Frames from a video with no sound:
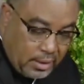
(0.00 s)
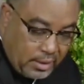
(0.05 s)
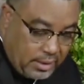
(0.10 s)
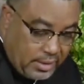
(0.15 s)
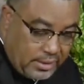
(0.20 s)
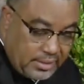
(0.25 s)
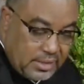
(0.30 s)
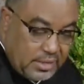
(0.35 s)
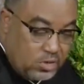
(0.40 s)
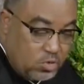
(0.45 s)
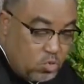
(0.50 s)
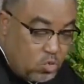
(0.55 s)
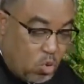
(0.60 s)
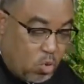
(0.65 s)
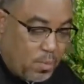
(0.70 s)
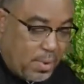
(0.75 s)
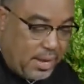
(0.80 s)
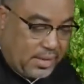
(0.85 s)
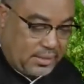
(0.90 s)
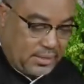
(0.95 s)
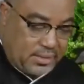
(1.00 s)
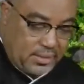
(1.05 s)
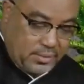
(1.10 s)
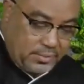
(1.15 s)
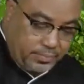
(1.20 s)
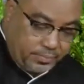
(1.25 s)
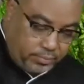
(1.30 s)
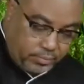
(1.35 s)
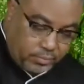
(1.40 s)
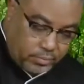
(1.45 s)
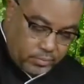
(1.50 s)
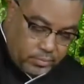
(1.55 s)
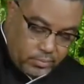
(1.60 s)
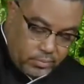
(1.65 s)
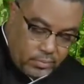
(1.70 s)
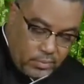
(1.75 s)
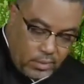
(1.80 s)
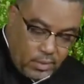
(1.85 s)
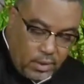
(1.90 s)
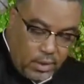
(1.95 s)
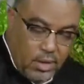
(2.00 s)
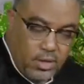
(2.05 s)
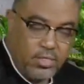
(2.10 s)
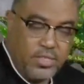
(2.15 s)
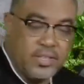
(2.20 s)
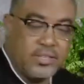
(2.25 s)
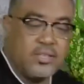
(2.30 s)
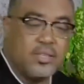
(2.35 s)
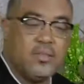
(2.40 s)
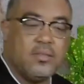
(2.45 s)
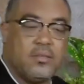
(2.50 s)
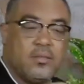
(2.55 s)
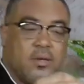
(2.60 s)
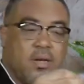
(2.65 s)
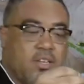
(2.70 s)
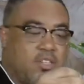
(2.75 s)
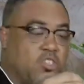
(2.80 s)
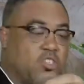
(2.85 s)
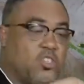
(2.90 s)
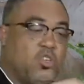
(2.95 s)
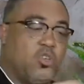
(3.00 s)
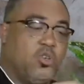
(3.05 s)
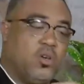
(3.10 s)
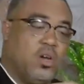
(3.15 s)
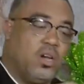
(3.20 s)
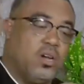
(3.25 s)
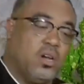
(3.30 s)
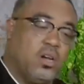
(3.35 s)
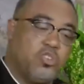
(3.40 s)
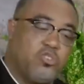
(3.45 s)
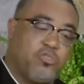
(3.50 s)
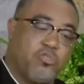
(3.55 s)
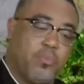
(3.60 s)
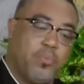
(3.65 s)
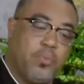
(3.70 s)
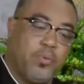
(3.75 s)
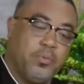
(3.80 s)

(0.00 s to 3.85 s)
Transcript: This is no mats. This is a shrimp.